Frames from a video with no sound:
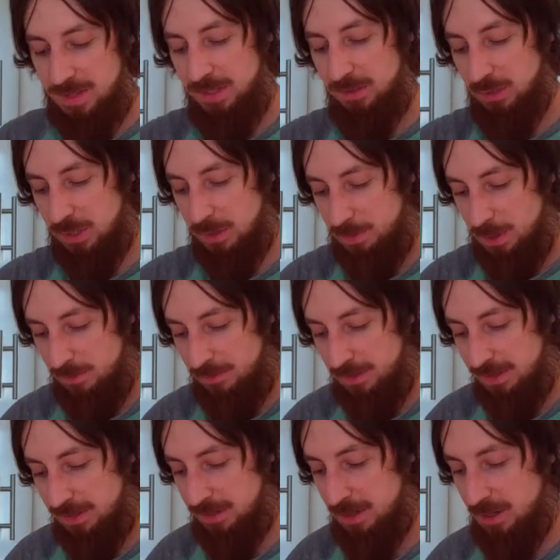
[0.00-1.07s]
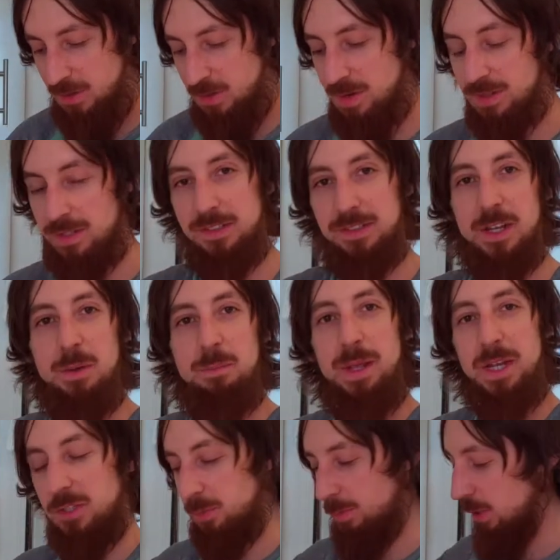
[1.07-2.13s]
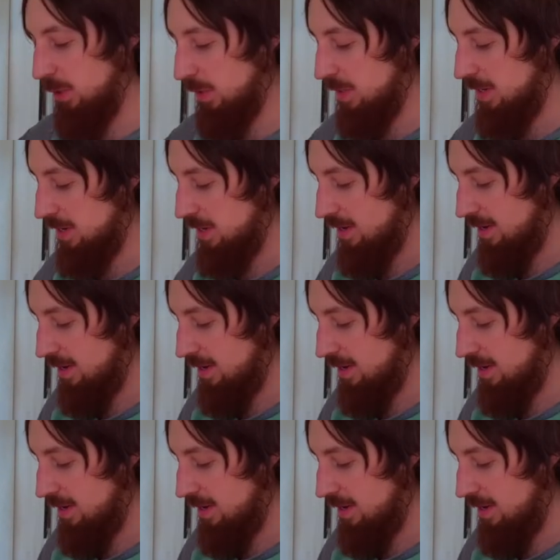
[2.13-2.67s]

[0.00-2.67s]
that's looking perfect, so let's get a big spoon